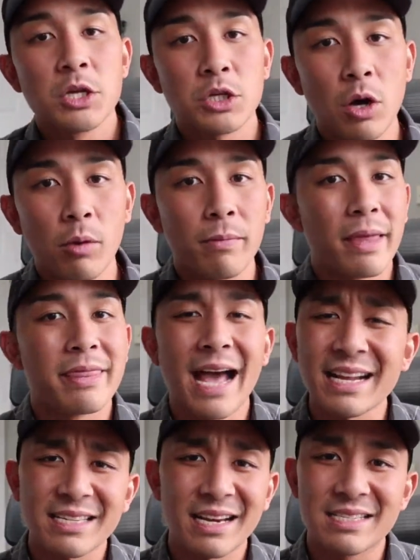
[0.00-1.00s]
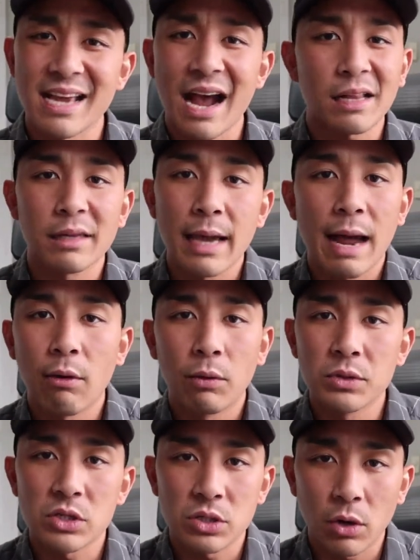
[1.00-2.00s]
So that's exactly how
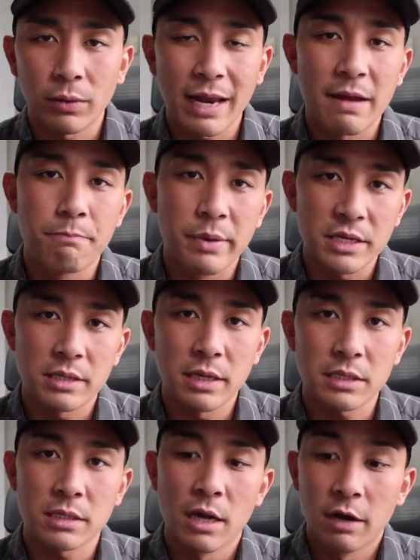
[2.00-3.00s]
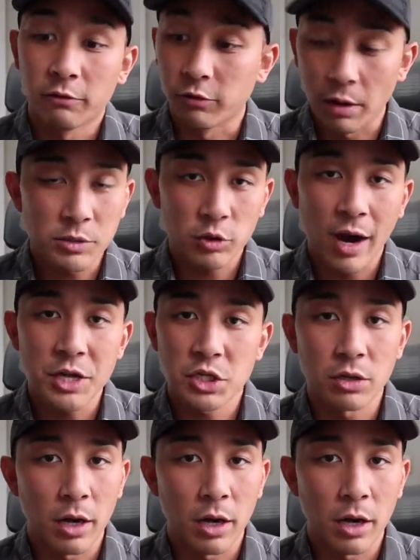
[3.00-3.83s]
I would start a business from scratch,